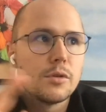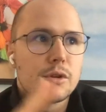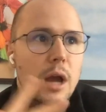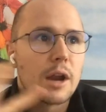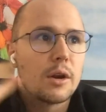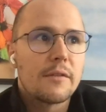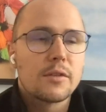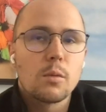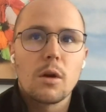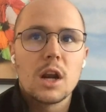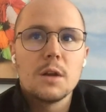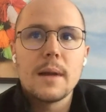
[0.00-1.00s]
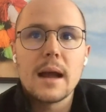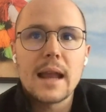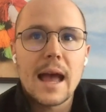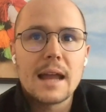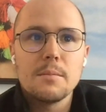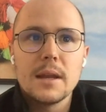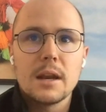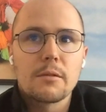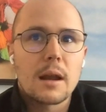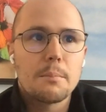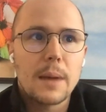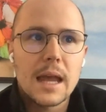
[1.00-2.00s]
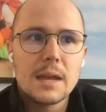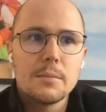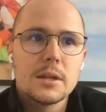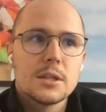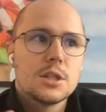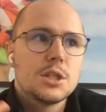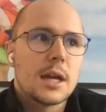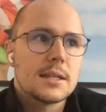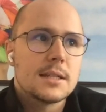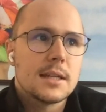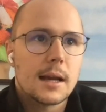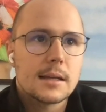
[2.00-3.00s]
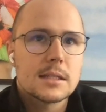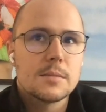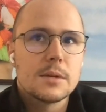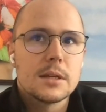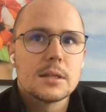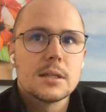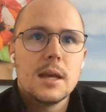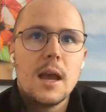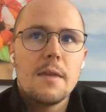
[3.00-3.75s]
don't have to worry about admin around payments, chasing customers,